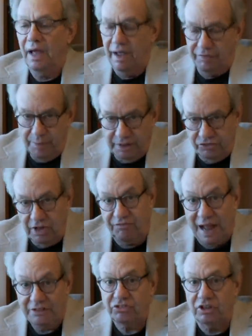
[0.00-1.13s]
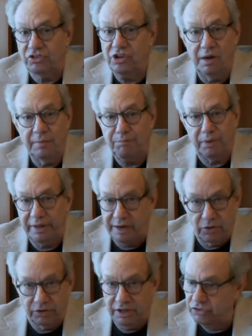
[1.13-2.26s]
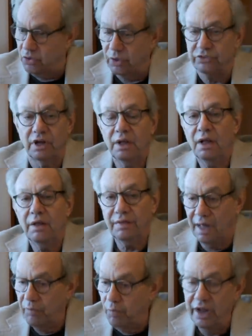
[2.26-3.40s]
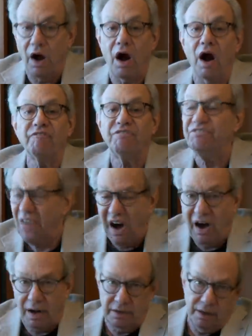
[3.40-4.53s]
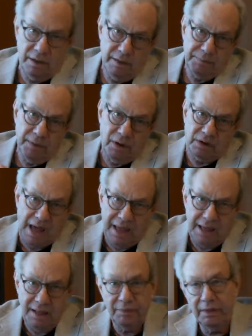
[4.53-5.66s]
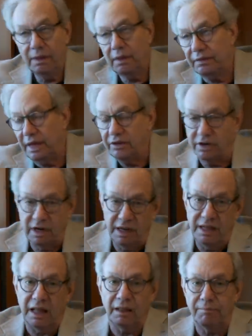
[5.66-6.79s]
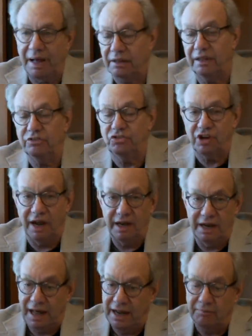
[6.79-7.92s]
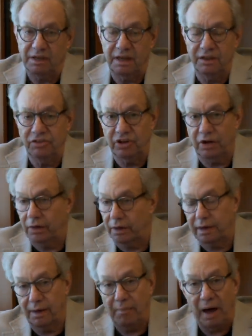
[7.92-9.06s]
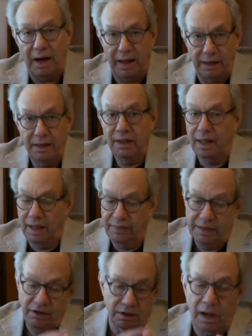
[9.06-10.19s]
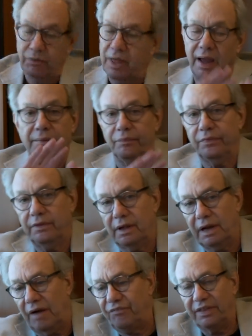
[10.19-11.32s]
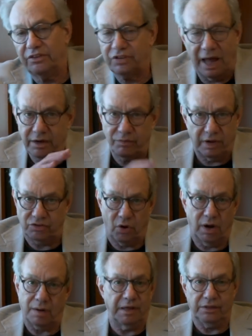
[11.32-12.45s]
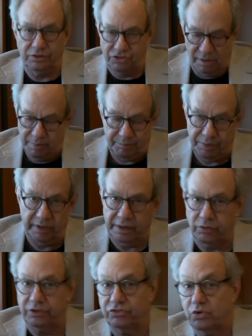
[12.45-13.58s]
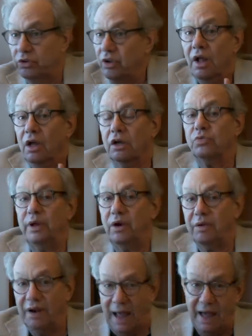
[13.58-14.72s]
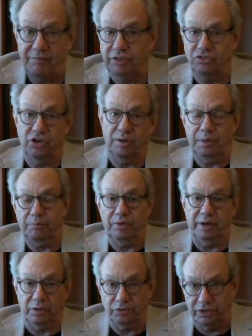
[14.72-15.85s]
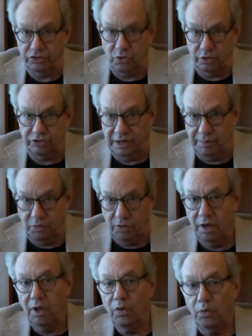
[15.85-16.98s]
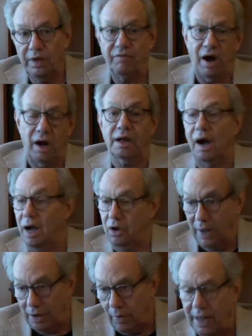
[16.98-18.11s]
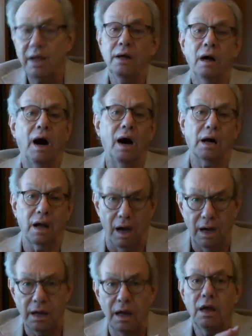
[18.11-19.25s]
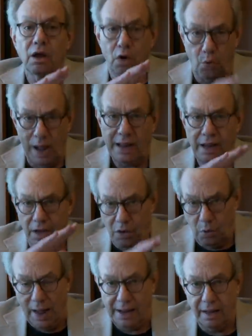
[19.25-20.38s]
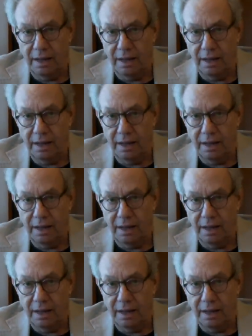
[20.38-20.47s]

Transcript: Everybody's, if that's legitimate political discourse, then we are fucked, okay? And then you're going to yell about Liz Cheney and Adam Kinzinger. Come on. And then you're, okay. Enough of this. I didn't want to talk about legitimate political discourse because we don't even have legitimate political discourse anymore. We have Hong Kong quack quack, Hong Kong quack quack.